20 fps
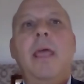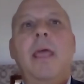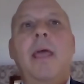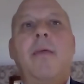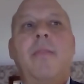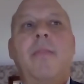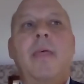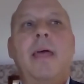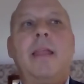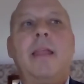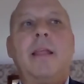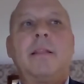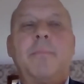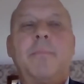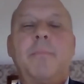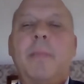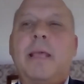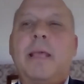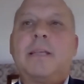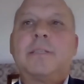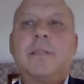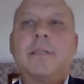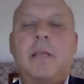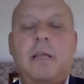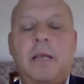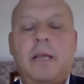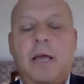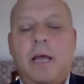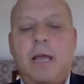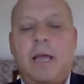And then it makes
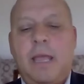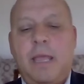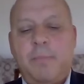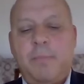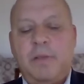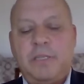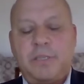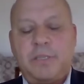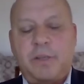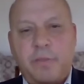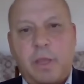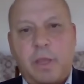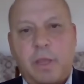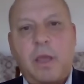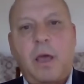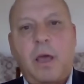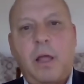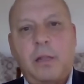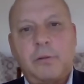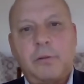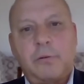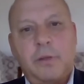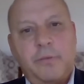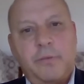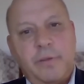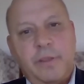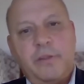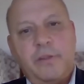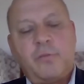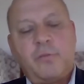an image of the color
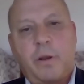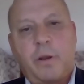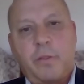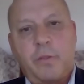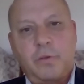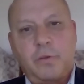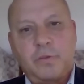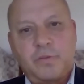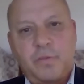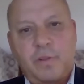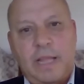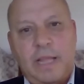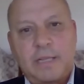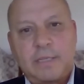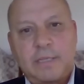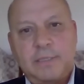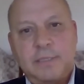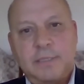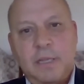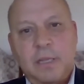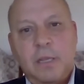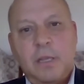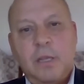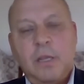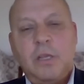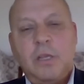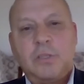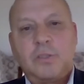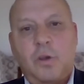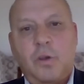of each one of those flecks.
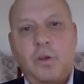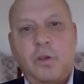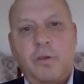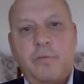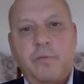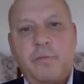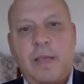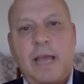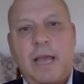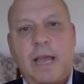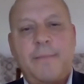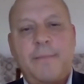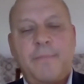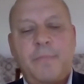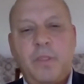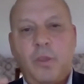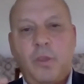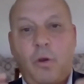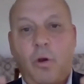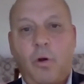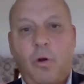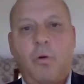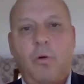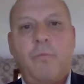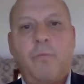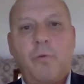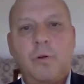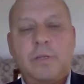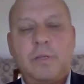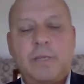So you've got your
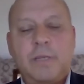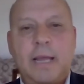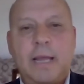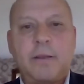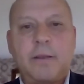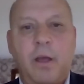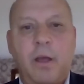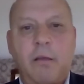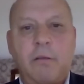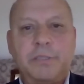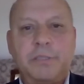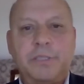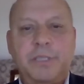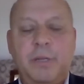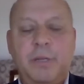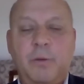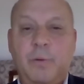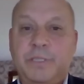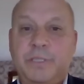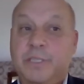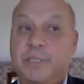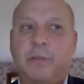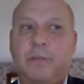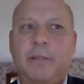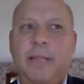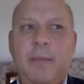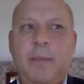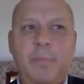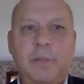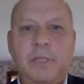overt technology, which is the
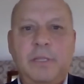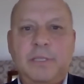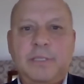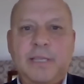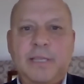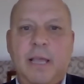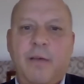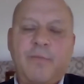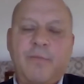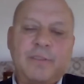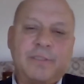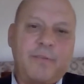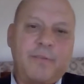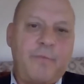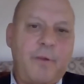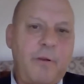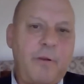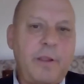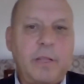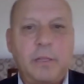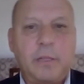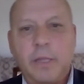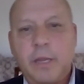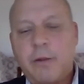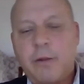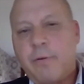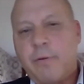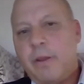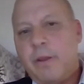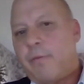label itself. It's a very
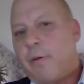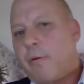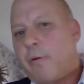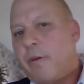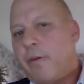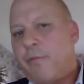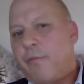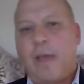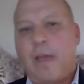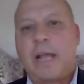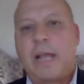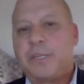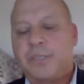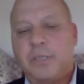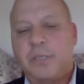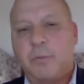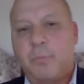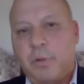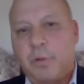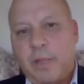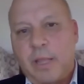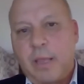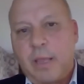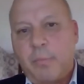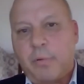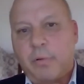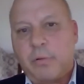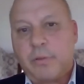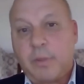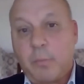glittery, very fashionable
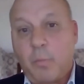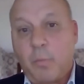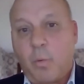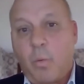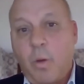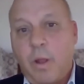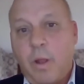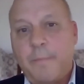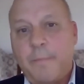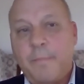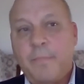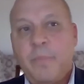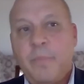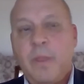label, number one.